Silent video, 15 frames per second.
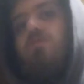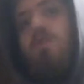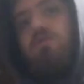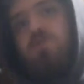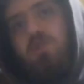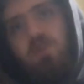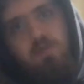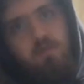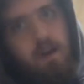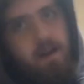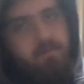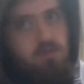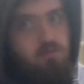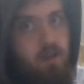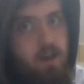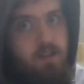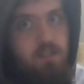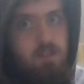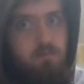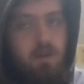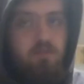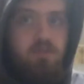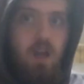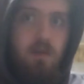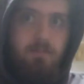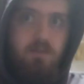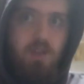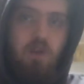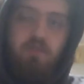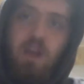you all subscribe to SML
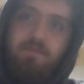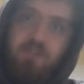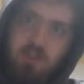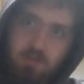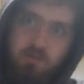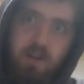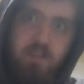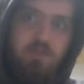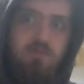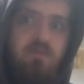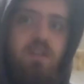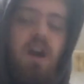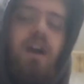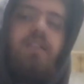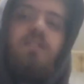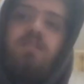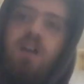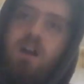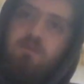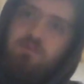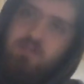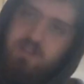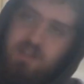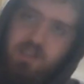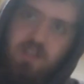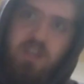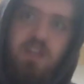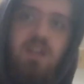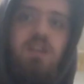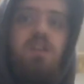down below and have a good rest of your night. And I will
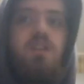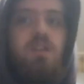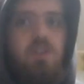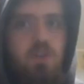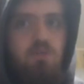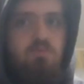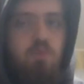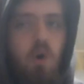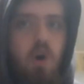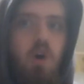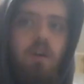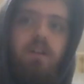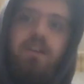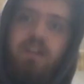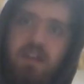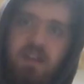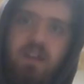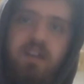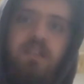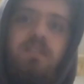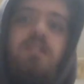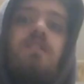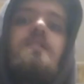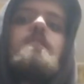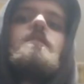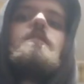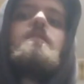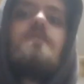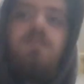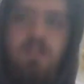see you all in
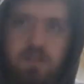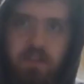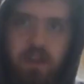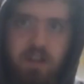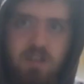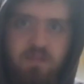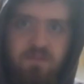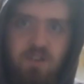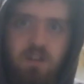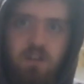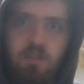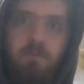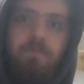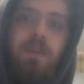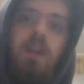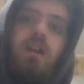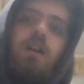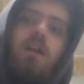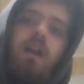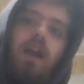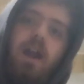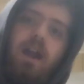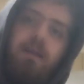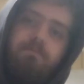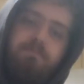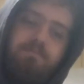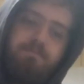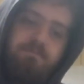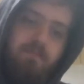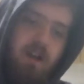the next video.
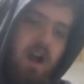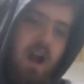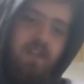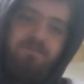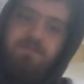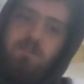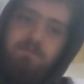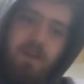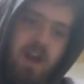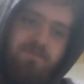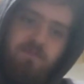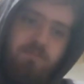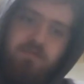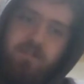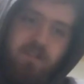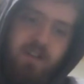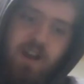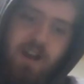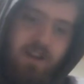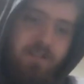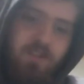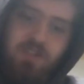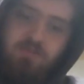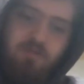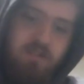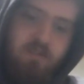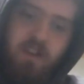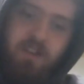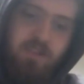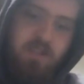And I feel bad for Booking Guy. Just
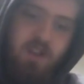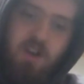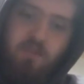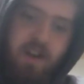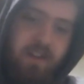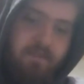want to let you know.